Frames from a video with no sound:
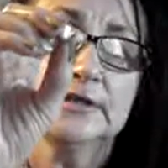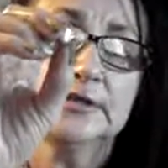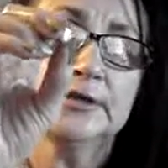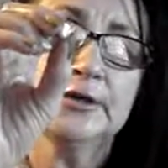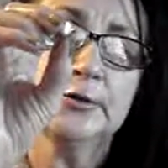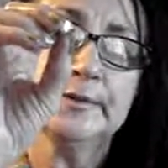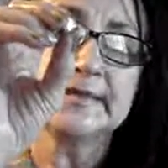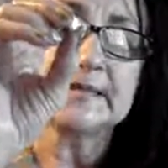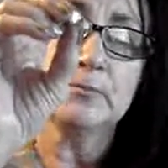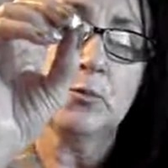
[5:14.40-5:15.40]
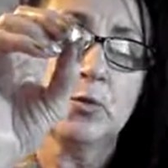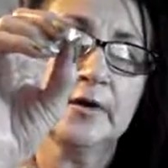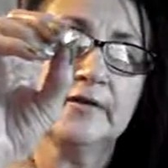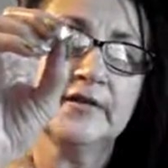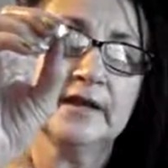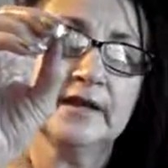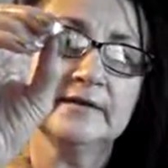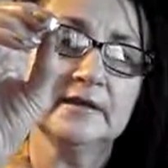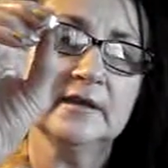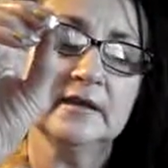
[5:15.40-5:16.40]
You know, it's more
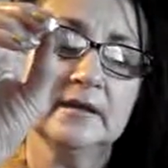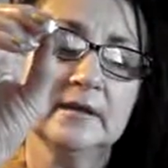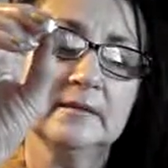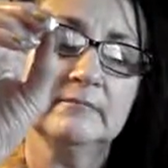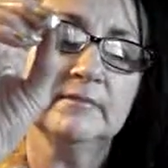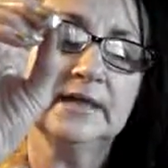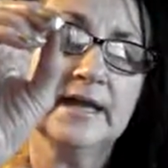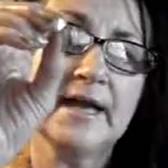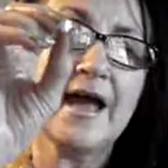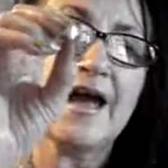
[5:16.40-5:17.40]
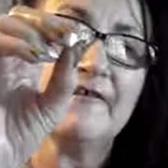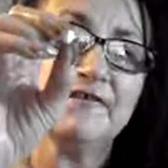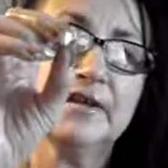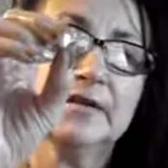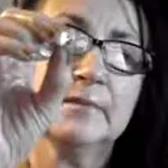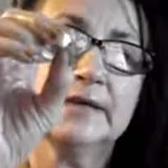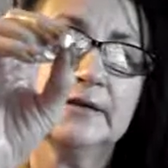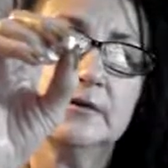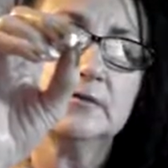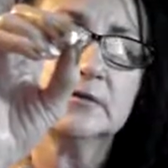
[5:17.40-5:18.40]
than uh, me halving my
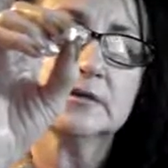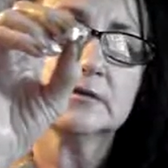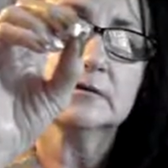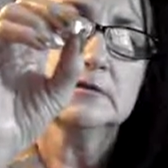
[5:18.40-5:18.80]
dose,